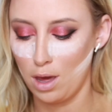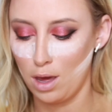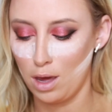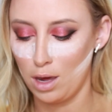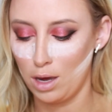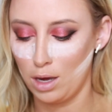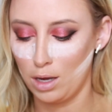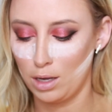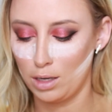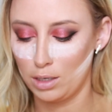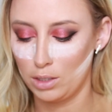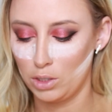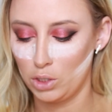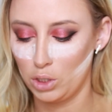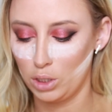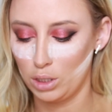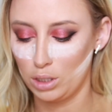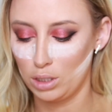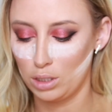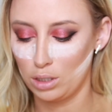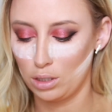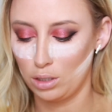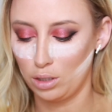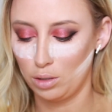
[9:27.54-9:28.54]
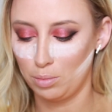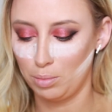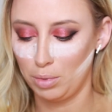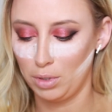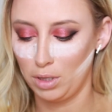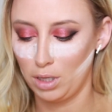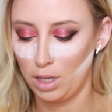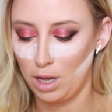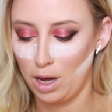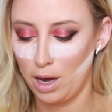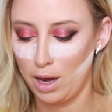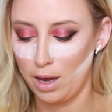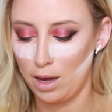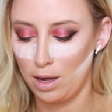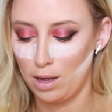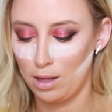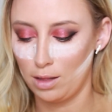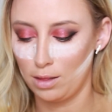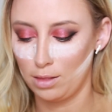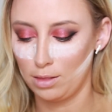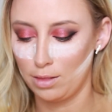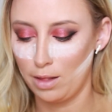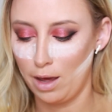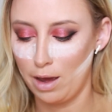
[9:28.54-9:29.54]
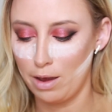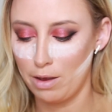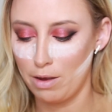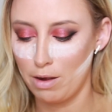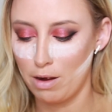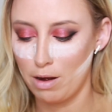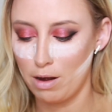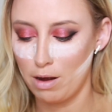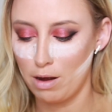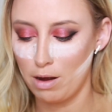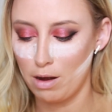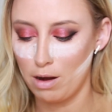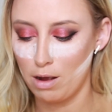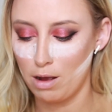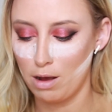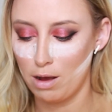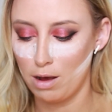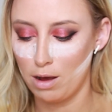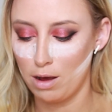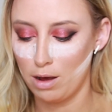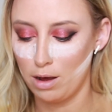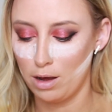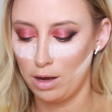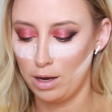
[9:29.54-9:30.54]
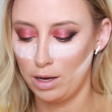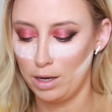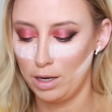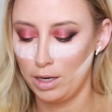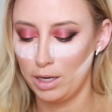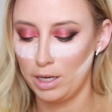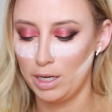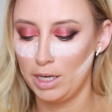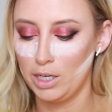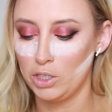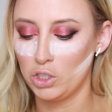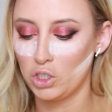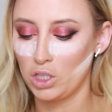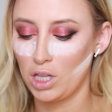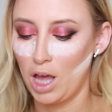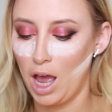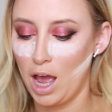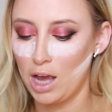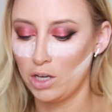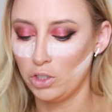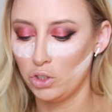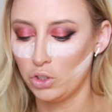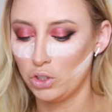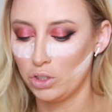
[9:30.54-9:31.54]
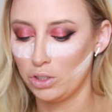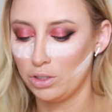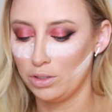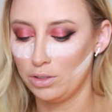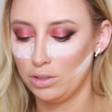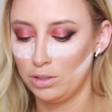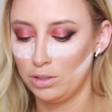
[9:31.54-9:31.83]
and just apply a layer on each lash